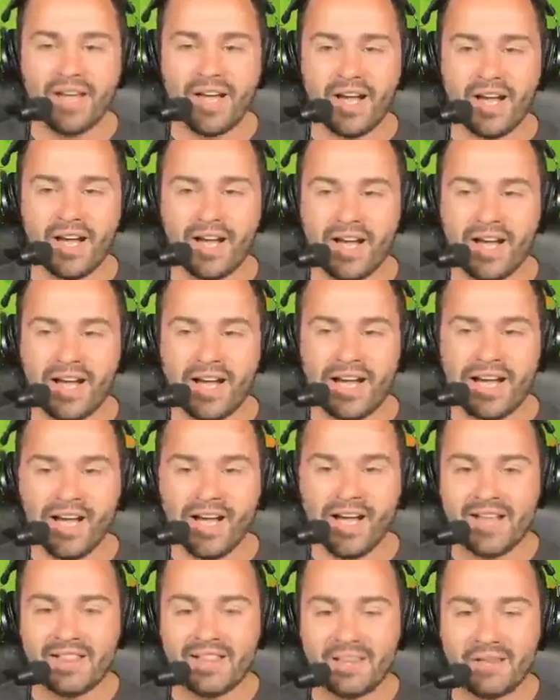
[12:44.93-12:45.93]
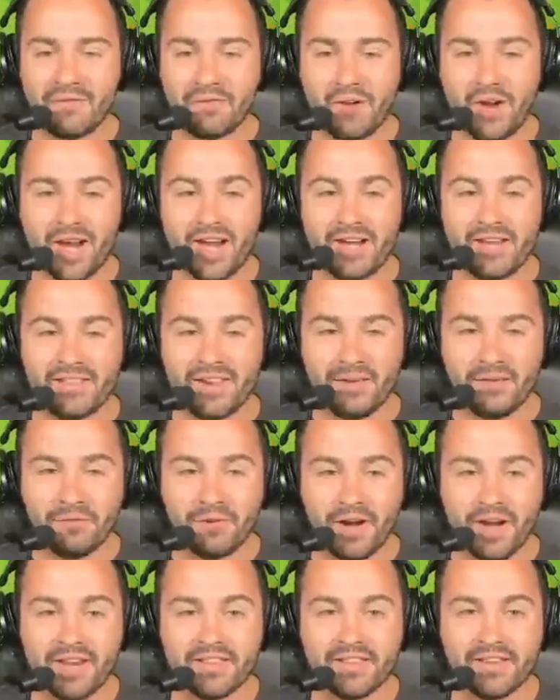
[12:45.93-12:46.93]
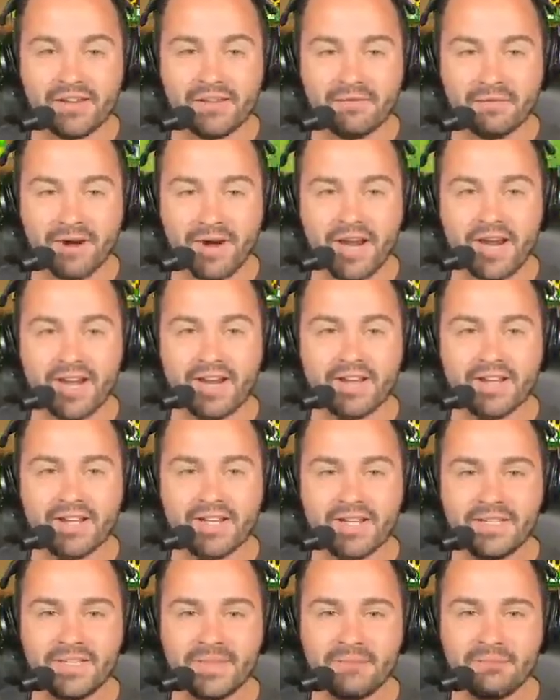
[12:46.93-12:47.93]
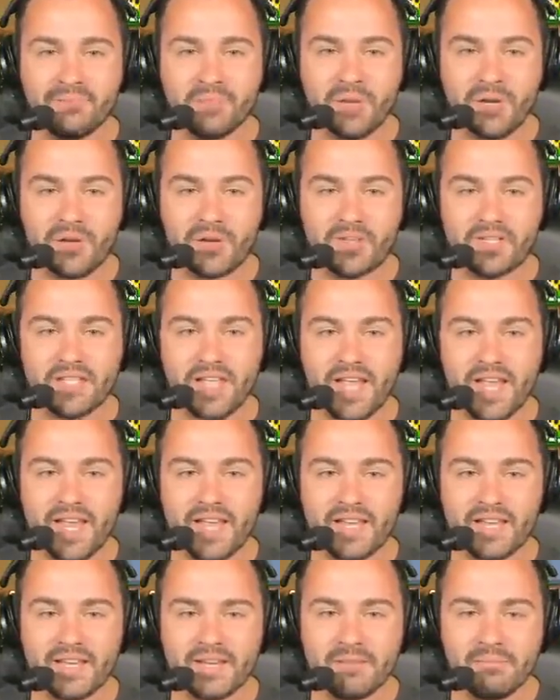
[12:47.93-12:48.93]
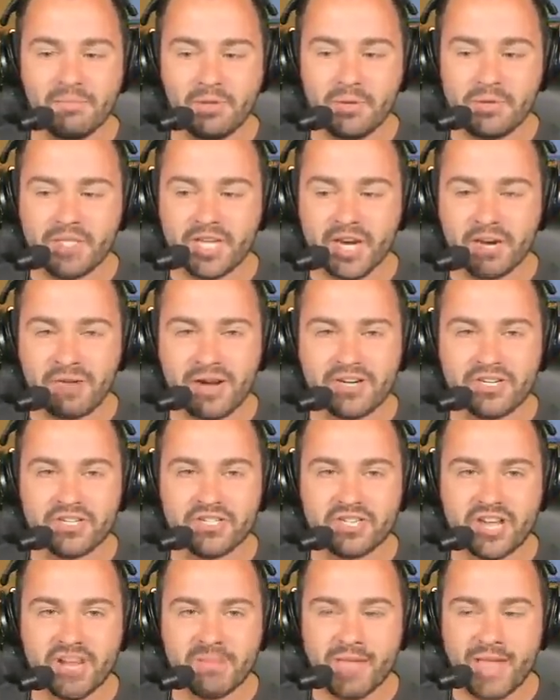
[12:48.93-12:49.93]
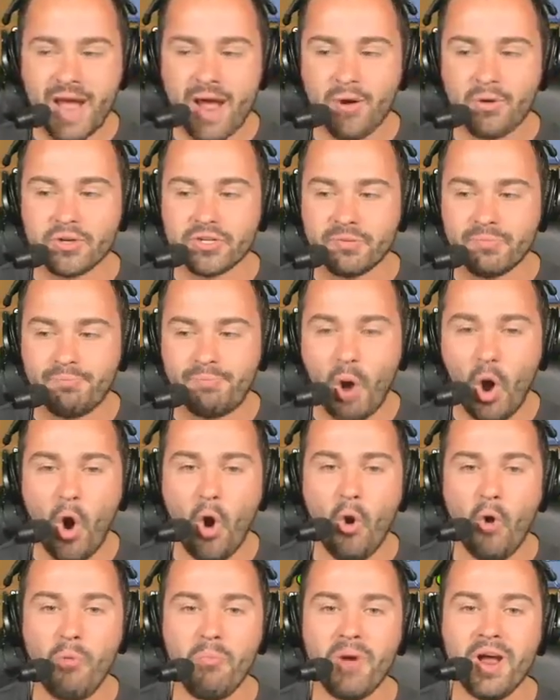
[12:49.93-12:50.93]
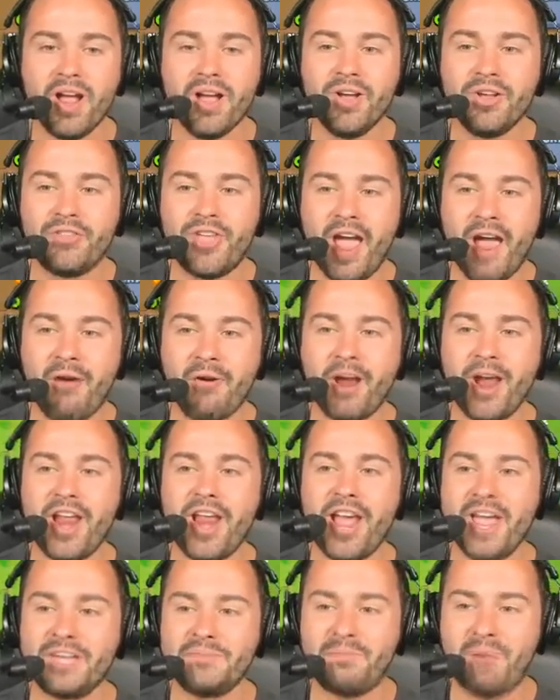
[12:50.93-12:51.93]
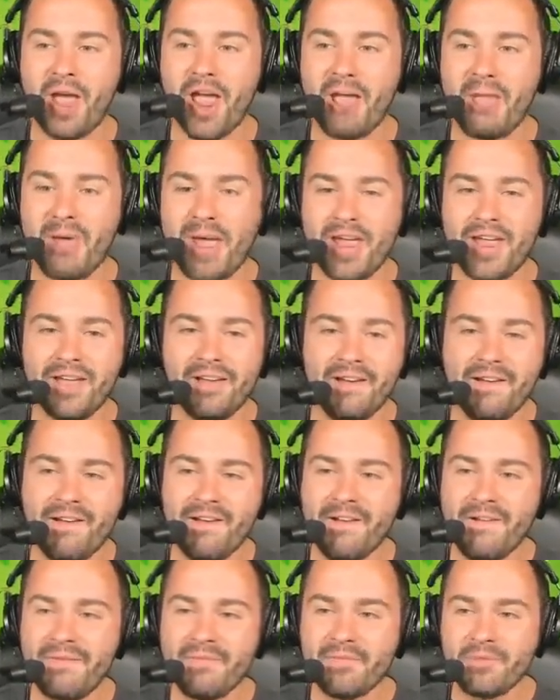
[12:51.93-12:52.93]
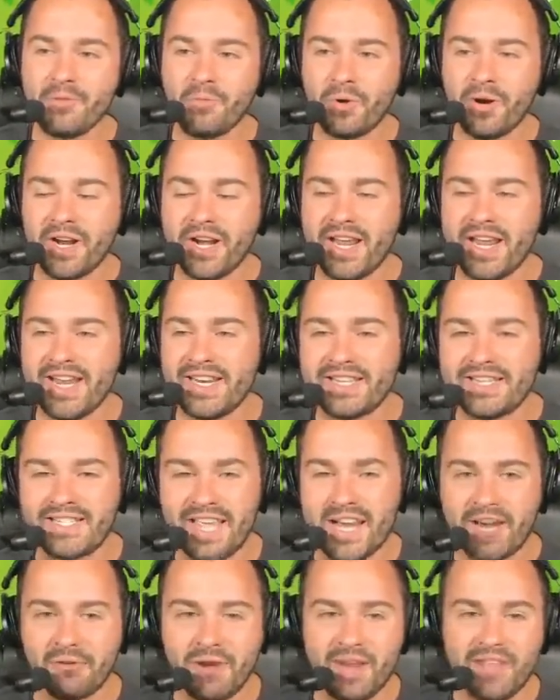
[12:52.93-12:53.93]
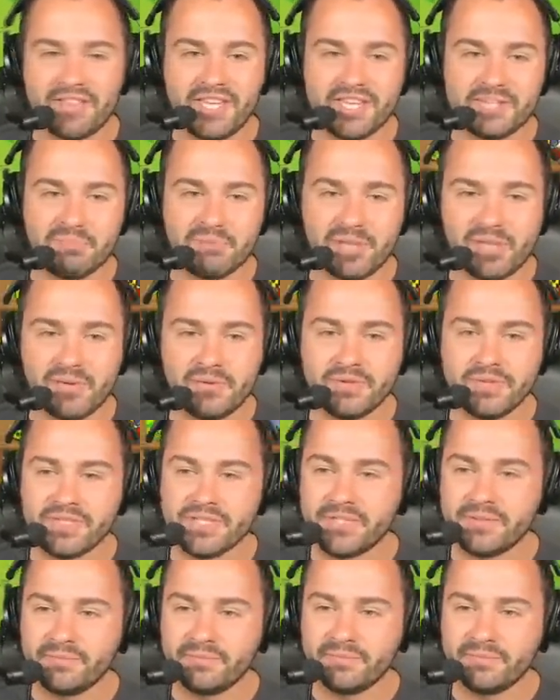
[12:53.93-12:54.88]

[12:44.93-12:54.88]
A little afraid, a little afraid, a little afraid. But it looks like Bloon Incineration is going to be ours. Boom! There it is, baby! We're going to incinerate these Bloons.